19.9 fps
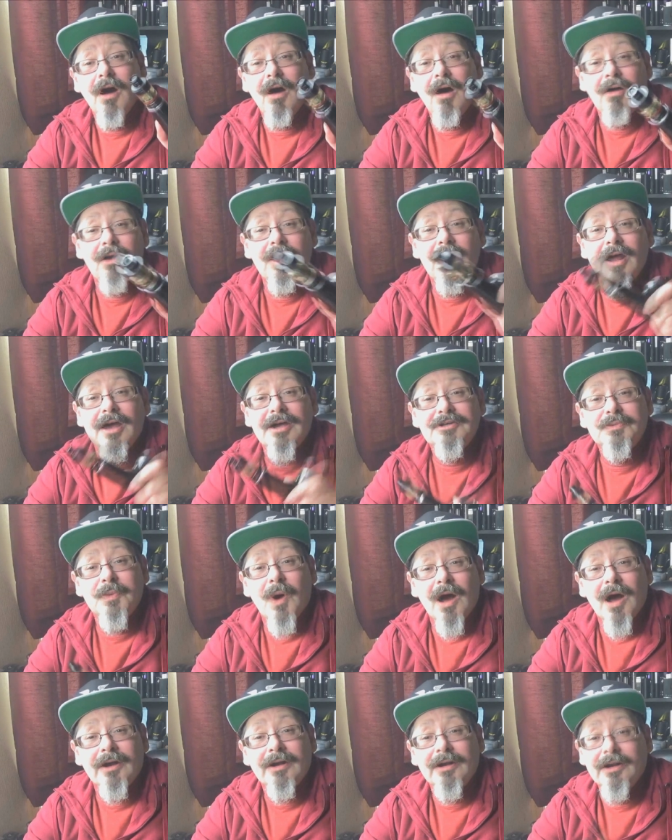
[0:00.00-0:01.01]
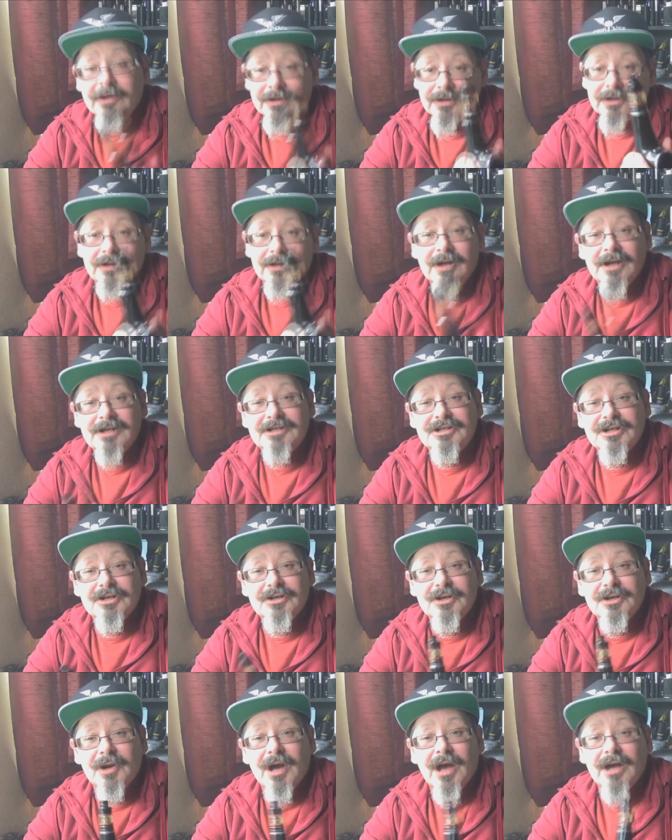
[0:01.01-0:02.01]
on the next one. Let's
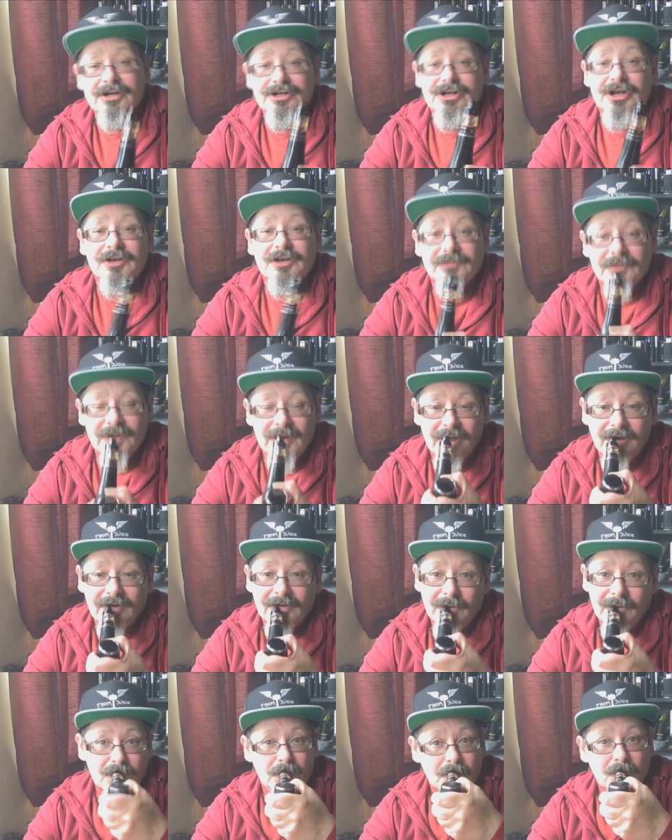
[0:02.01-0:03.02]
toot you out. Cheers for now.